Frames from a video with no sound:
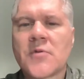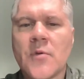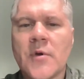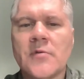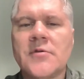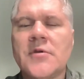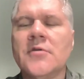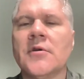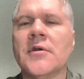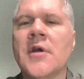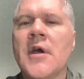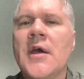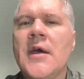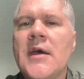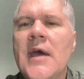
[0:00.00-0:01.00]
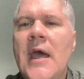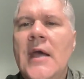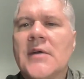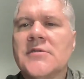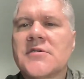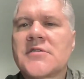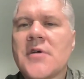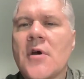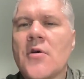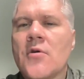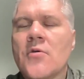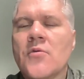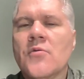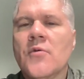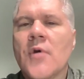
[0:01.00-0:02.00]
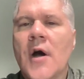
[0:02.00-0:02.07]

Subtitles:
what we were doing. And so